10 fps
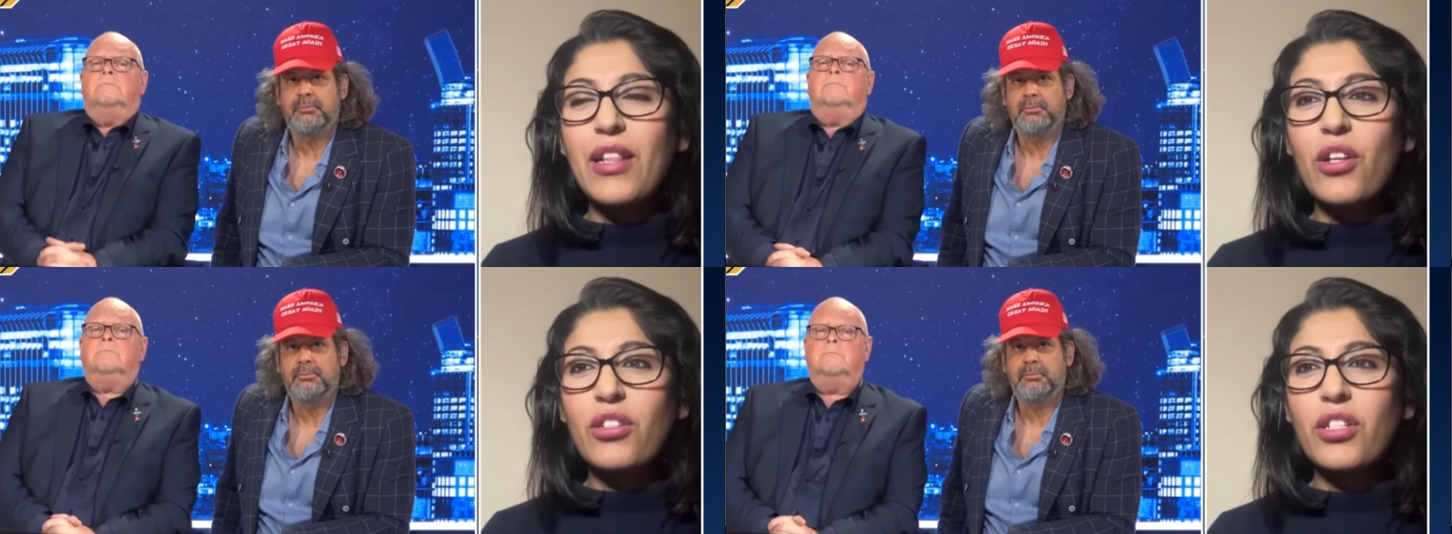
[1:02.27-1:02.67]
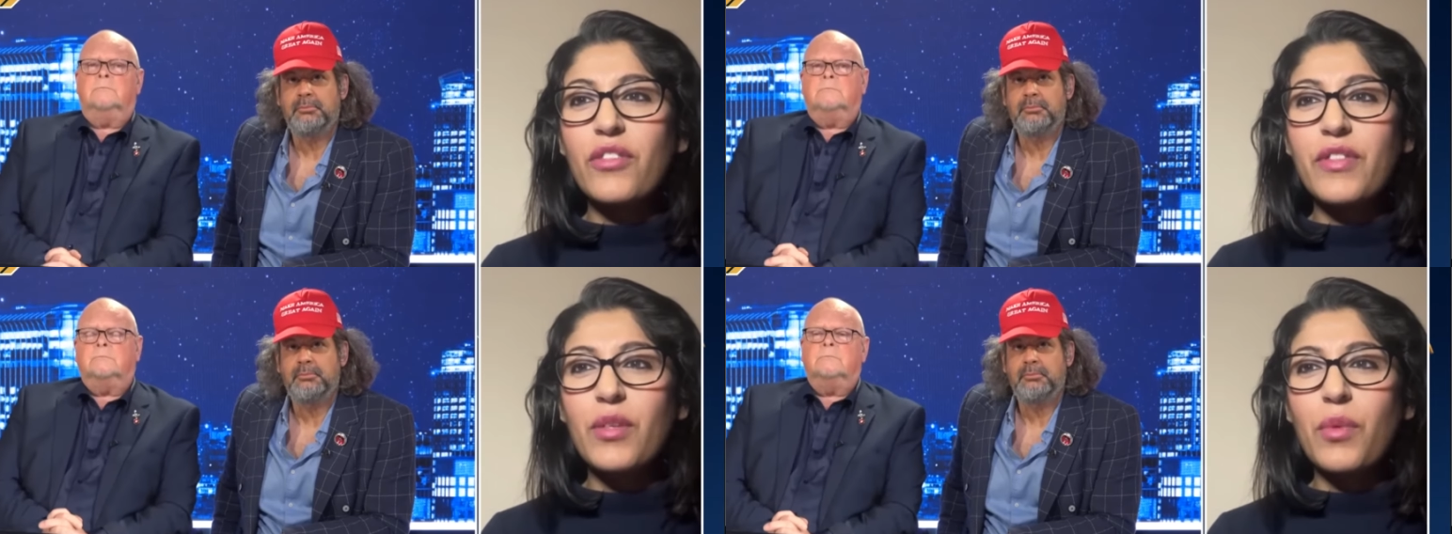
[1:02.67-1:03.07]
Speaker 1: a lot
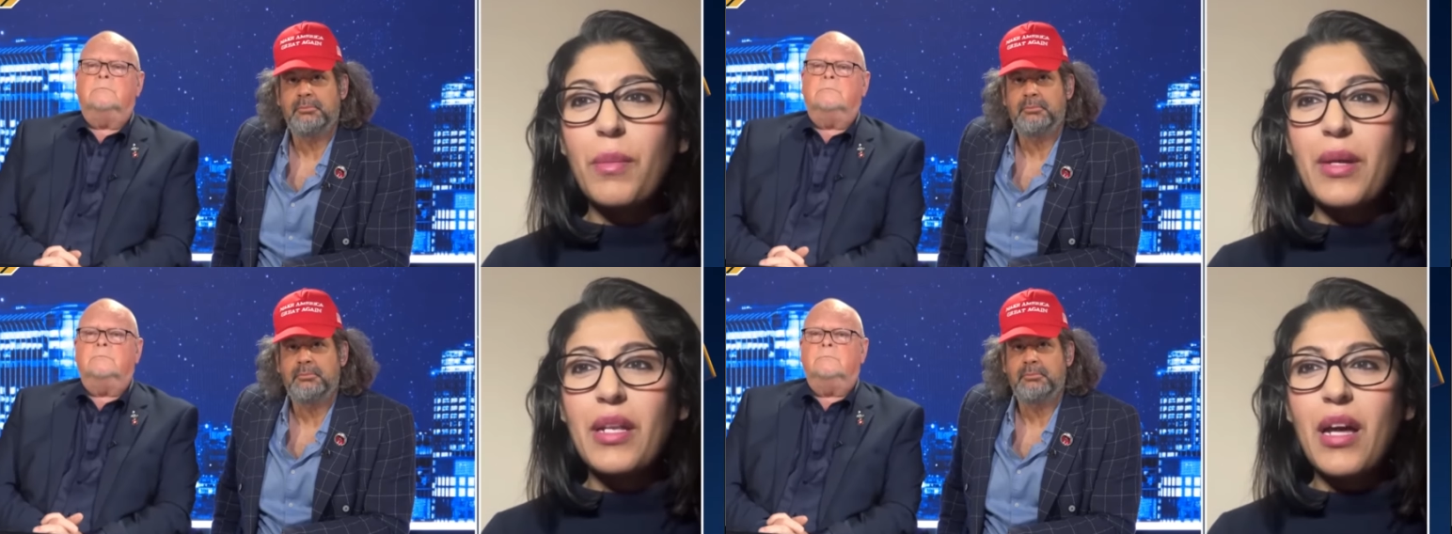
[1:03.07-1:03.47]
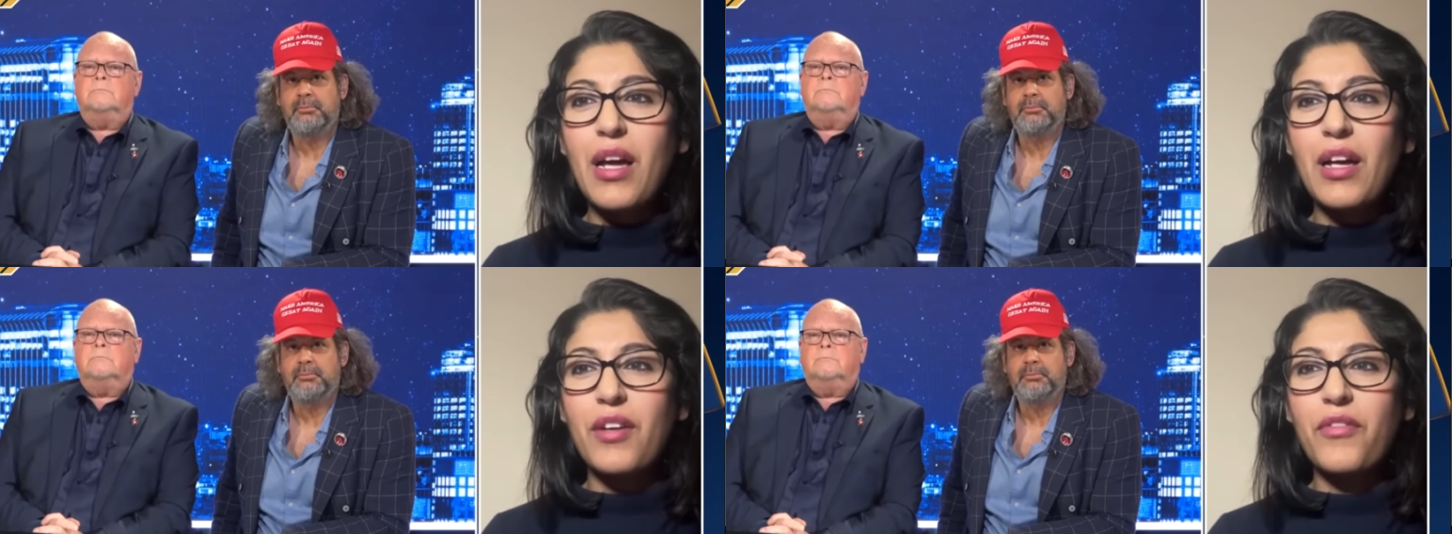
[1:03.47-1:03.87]
of the women
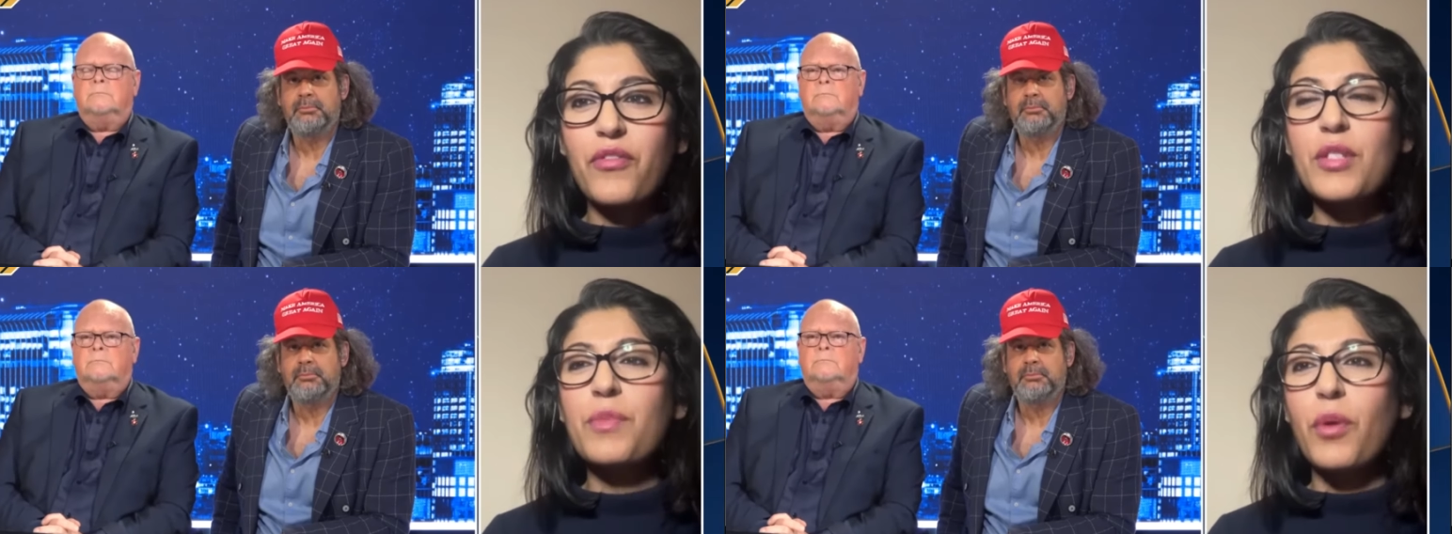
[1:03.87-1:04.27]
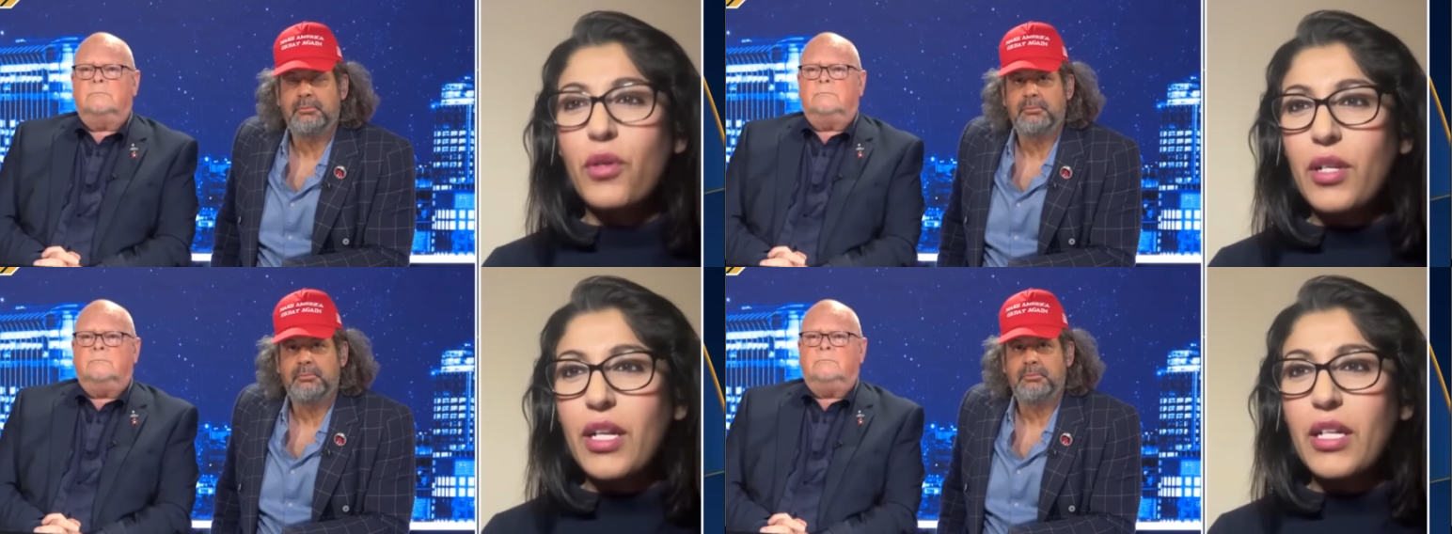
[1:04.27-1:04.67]
have
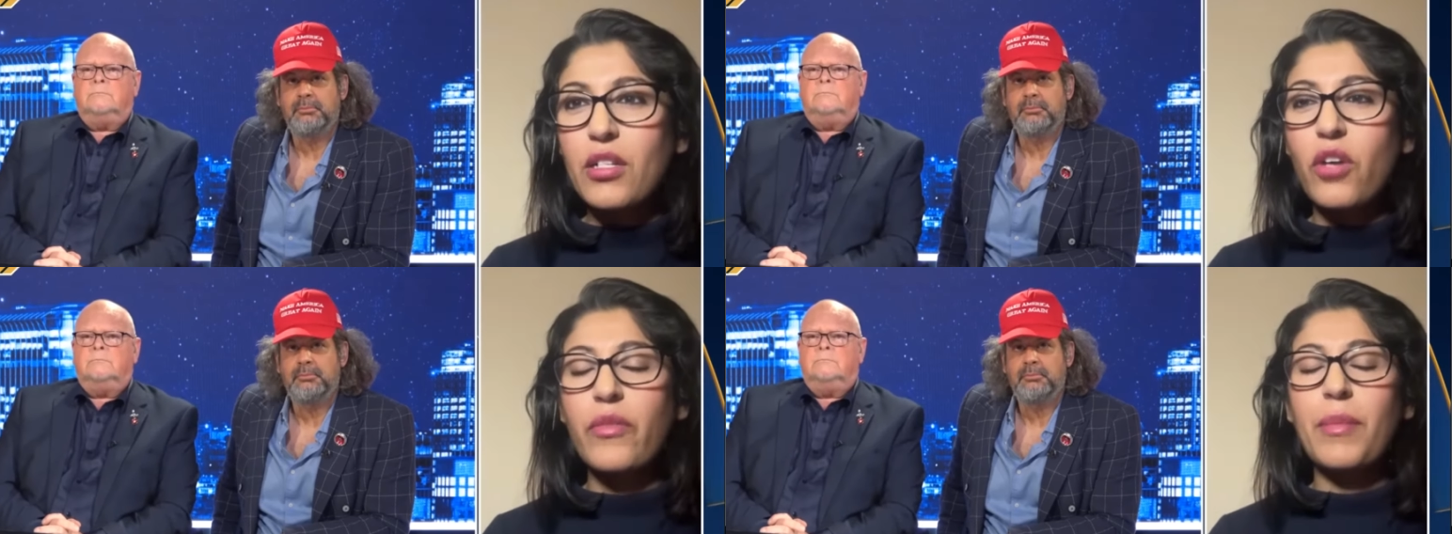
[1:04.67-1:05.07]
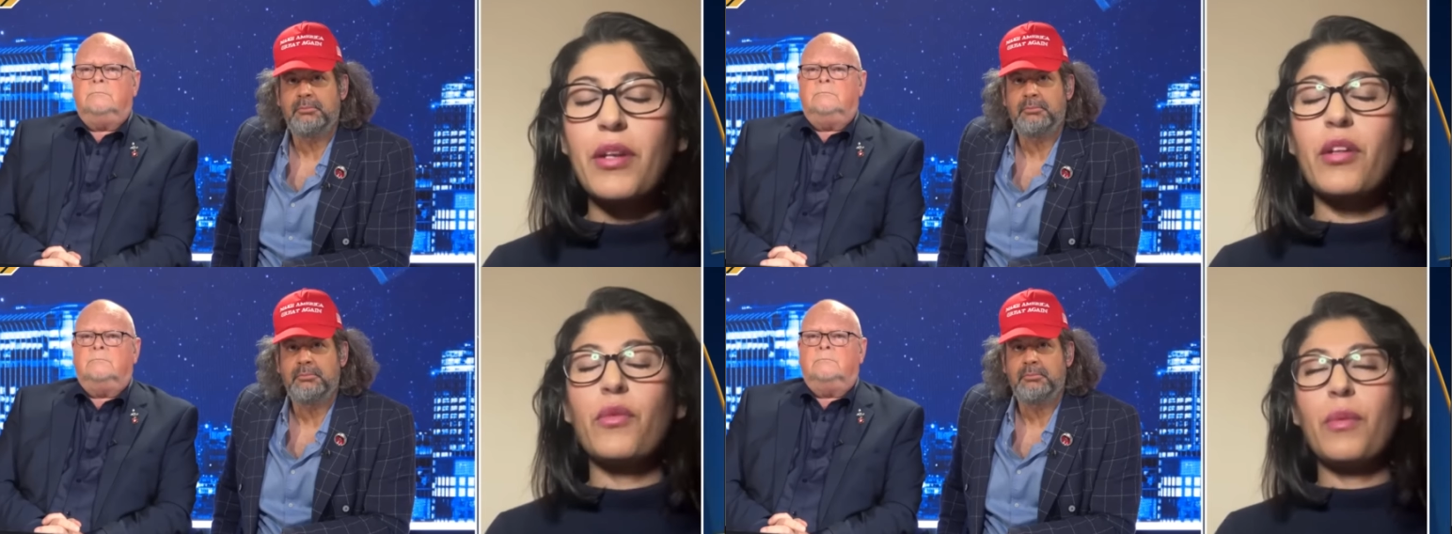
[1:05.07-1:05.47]
responded, a lot of
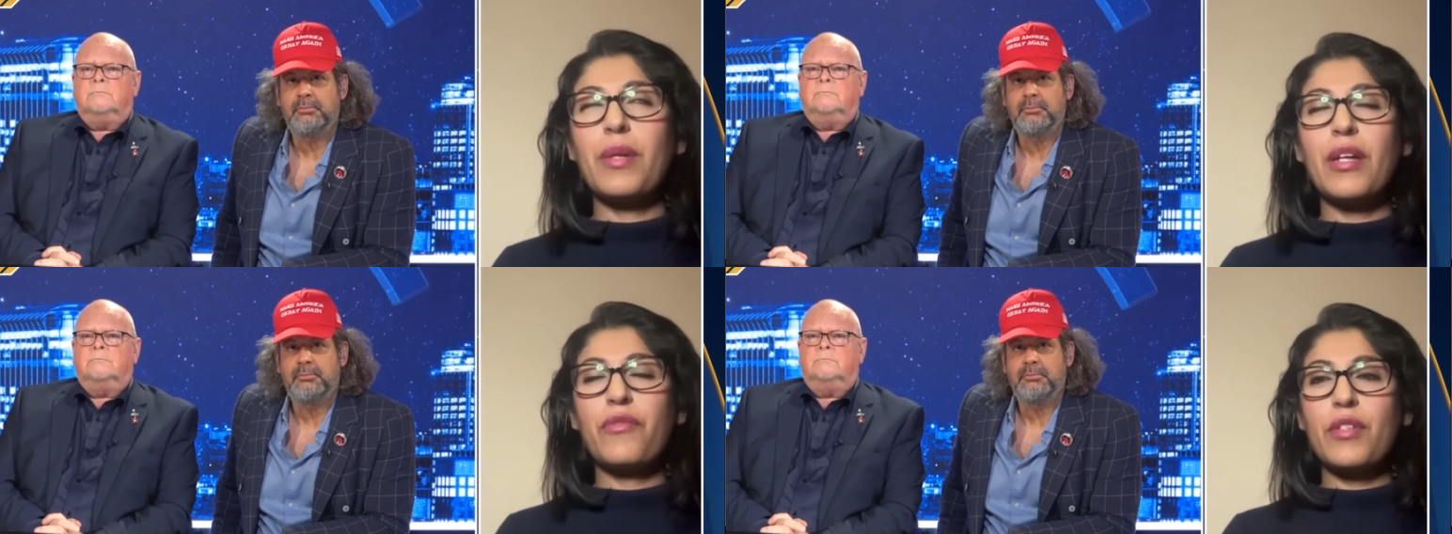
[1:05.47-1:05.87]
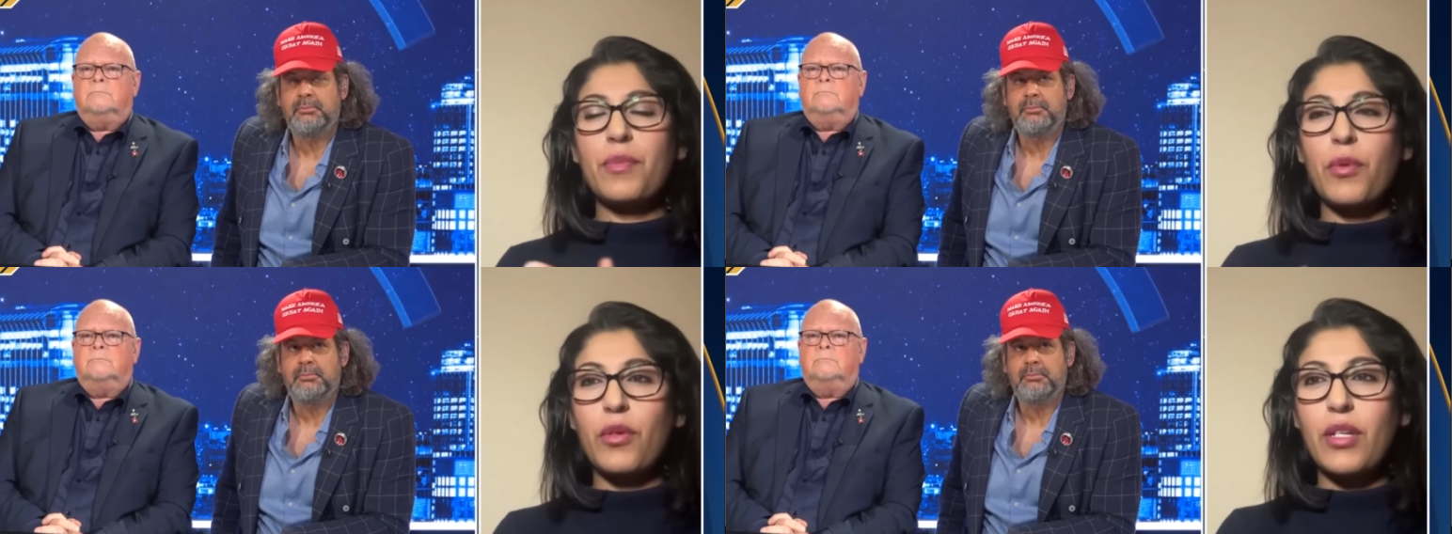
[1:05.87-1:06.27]
American women have
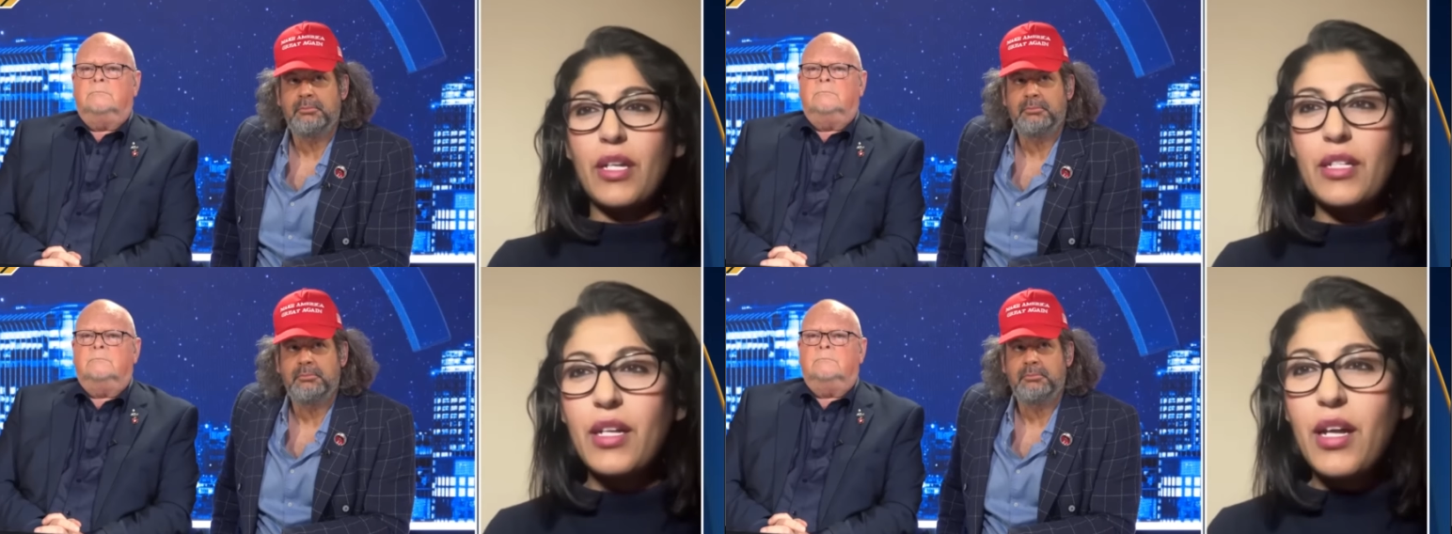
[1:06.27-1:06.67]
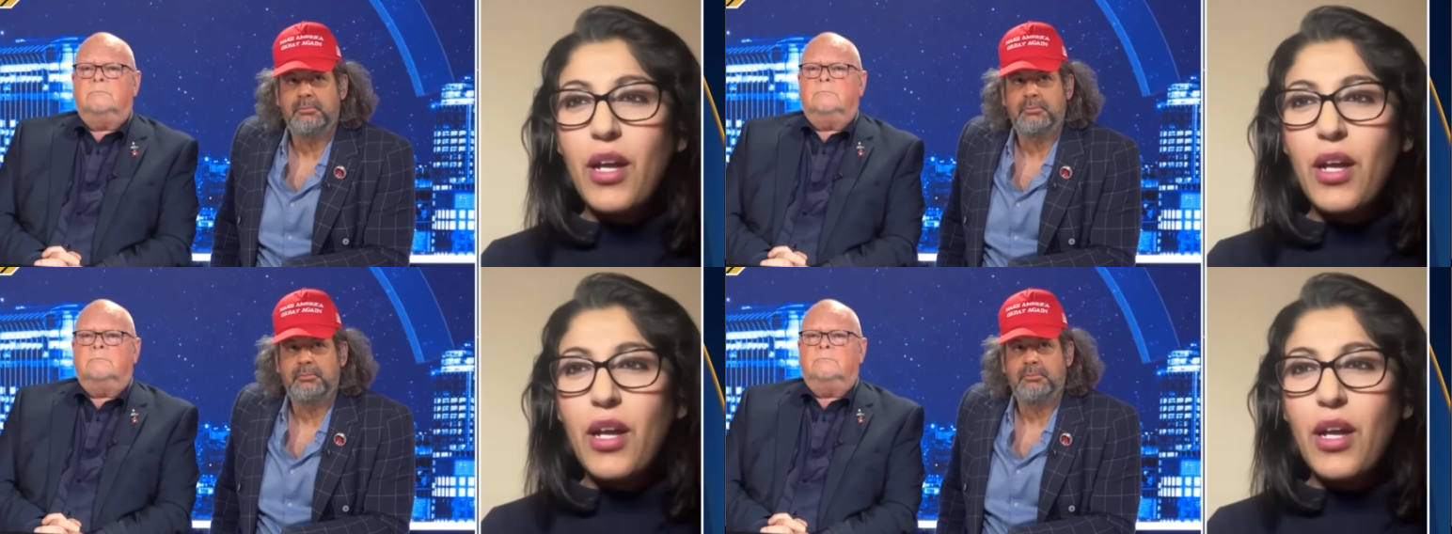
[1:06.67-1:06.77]
responded